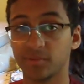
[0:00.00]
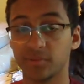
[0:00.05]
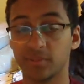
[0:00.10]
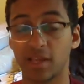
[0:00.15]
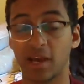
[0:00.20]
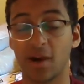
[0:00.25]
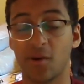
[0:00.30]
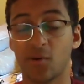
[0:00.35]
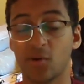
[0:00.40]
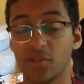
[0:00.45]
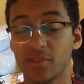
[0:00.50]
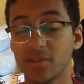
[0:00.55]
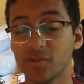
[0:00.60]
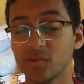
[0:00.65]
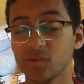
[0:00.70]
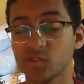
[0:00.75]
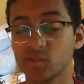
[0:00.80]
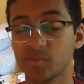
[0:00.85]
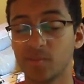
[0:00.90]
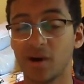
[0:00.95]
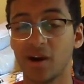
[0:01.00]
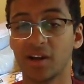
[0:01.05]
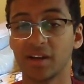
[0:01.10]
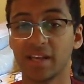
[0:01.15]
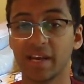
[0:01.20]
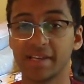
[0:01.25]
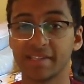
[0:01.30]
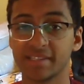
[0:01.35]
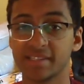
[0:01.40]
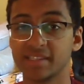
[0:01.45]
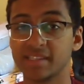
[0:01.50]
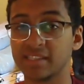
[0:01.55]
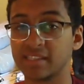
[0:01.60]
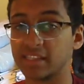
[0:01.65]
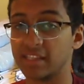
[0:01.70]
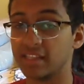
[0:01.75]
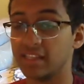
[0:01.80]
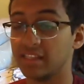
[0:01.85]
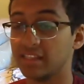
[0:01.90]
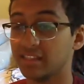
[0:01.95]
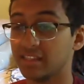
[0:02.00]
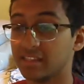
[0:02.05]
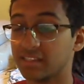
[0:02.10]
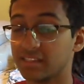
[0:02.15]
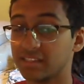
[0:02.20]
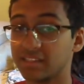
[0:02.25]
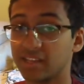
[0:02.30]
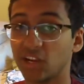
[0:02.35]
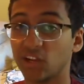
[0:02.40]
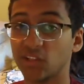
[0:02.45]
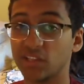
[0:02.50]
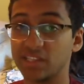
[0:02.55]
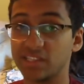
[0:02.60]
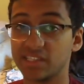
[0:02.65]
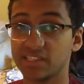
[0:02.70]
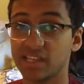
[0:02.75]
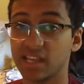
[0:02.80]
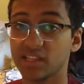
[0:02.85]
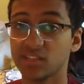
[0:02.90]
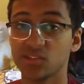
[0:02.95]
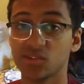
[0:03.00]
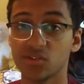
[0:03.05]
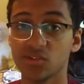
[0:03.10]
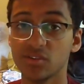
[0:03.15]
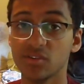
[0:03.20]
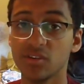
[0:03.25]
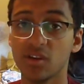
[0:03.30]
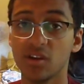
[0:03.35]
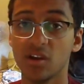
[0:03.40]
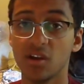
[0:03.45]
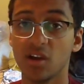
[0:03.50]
Now, although this podcast isn't necessarily centered